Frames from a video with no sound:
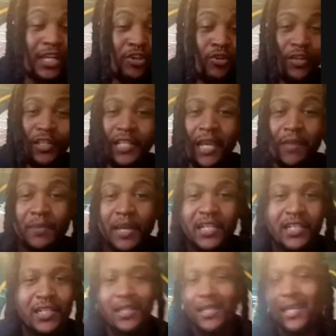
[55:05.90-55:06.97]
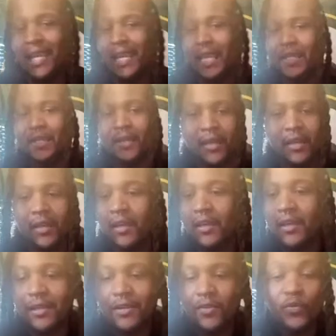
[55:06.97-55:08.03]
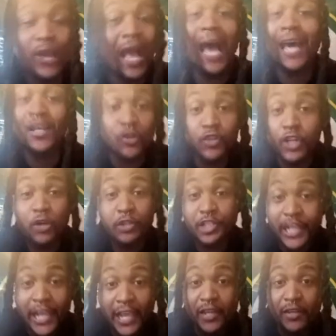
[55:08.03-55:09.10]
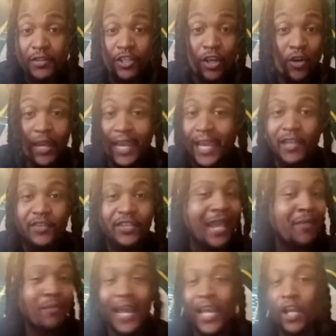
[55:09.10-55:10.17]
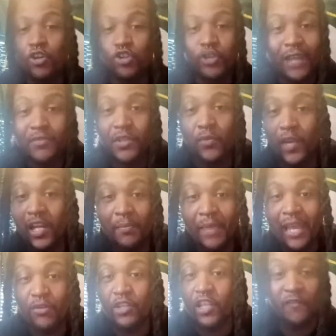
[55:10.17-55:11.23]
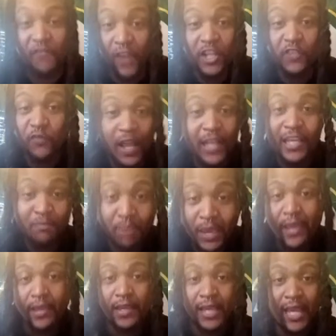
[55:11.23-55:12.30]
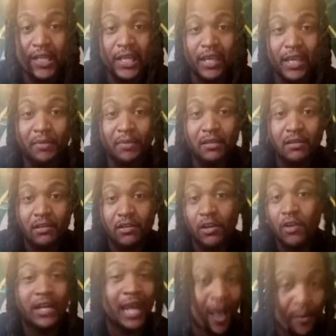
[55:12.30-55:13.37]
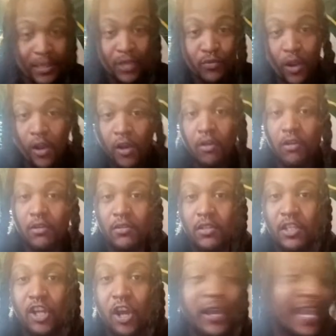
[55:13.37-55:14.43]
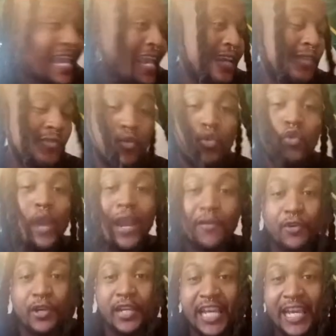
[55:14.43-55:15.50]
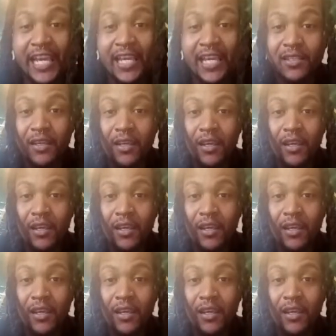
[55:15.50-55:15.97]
you on the same page? And again, I don't know shit. So hey, they might go draft the running back with the first fucking pick. God damn it, and I'll be wrong. And whoever he is,